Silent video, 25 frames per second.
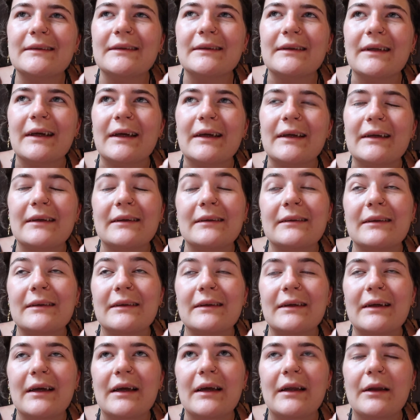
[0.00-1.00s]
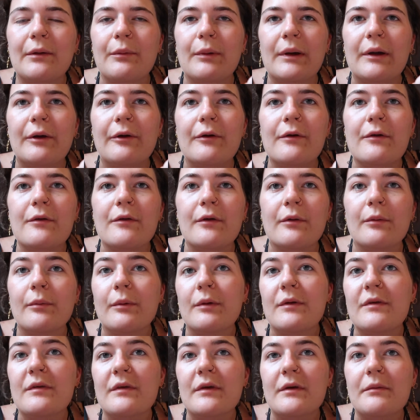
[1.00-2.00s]
like, anywhere, so
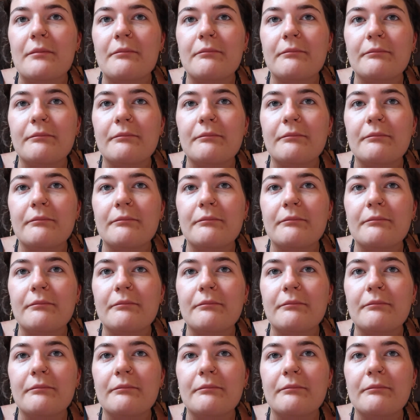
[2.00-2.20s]
we'll see.